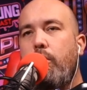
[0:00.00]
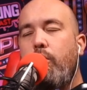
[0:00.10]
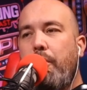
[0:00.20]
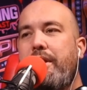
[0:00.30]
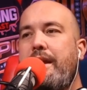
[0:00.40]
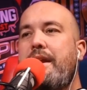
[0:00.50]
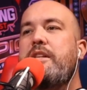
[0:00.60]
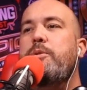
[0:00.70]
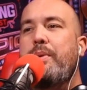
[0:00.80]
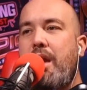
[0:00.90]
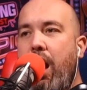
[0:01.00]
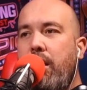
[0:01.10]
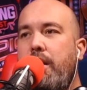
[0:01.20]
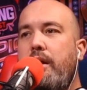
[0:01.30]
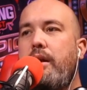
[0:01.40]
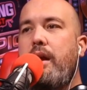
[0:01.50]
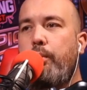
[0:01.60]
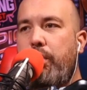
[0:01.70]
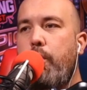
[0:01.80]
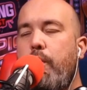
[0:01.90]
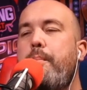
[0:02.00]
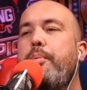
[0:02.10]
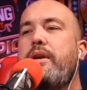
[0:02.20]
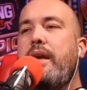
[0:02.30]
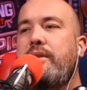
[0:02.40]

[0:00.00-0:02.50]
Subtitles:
What we need is Bianca and Rhea Ripley